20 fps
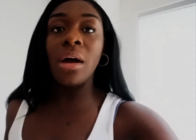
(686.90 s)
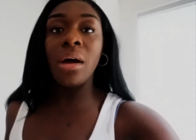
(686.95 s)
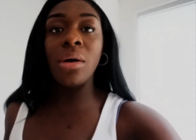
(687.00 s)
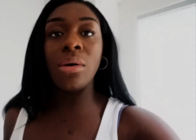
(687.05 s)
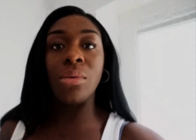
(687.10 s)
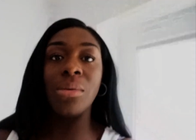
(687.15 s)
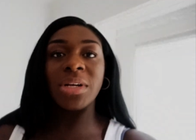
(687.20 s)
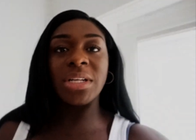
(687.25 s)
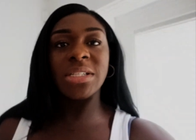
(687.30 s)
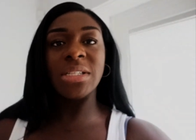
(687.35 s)

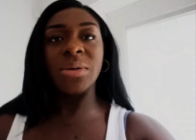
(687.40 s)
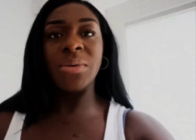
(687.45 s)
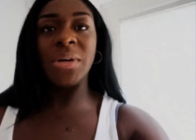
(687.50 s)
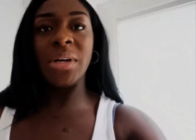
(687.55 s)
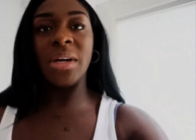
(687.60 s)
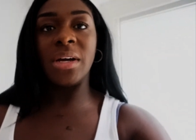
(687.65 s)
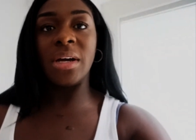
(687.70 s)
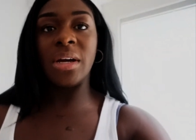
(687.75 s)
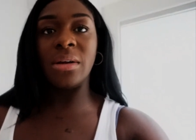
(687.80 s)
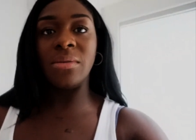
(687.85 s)
Oh, what is going
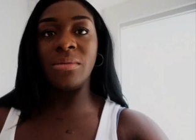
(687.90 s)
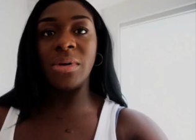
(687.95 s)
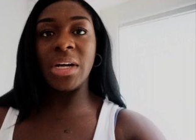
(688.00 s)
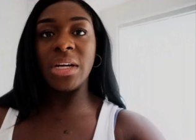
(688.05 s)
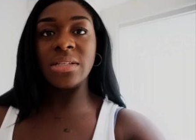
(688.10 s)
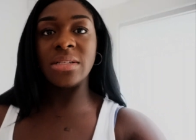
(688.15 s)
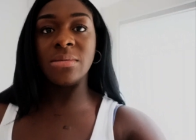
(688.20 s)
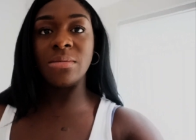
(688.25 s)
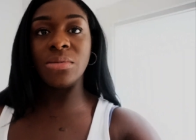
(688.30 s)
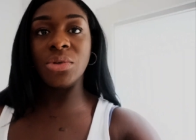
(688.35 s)
on? Why
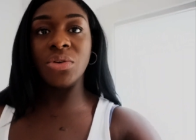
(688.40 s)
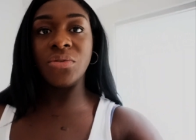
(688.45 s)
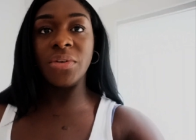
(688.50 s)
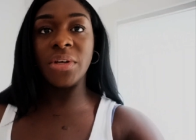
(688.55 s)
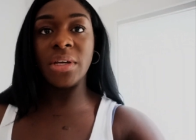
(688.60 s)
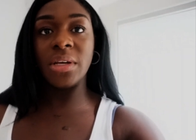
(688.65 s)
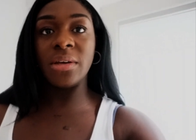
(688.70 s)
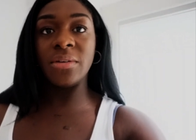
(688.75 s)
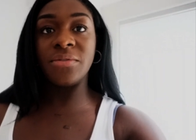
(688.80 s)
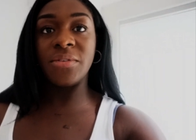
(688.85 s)
is it
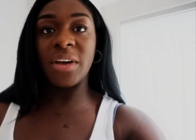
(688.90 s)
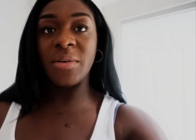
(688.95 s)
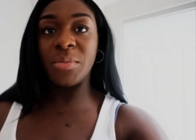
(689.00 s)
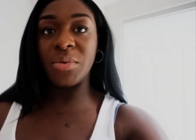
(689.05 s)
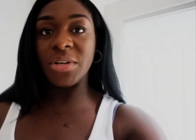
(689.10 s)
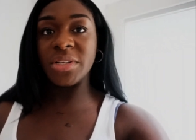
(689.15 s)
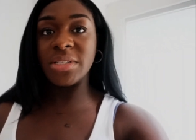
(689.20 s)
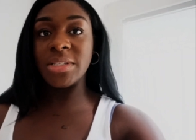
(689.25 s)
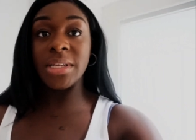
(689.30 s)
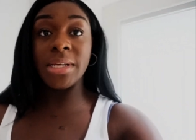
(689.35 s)
moving? 5.6.
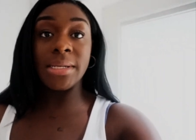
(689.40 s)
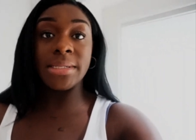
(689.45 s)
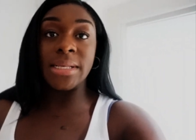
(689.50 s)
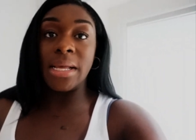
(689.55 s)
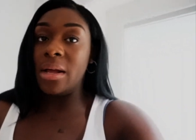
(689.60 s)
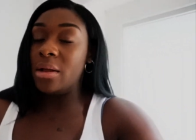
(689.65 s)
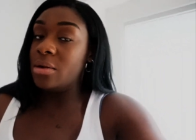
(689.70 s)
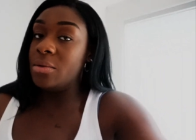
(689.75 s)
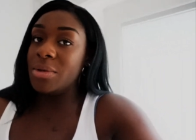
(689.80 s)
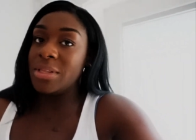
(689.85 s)
Right. I
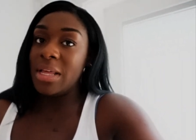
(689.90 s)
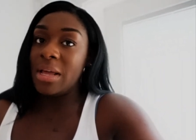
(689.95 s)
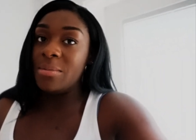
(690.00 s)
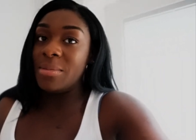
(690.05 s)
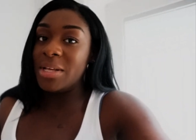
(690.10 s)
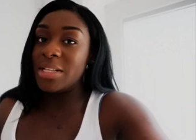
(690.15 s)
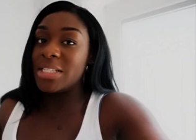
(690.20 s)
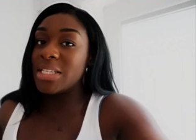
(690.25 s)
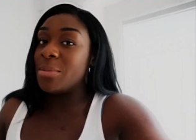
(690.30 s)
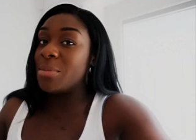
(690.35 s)
don't know what that
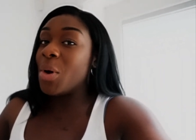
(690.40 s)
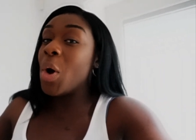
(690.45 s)
means. Good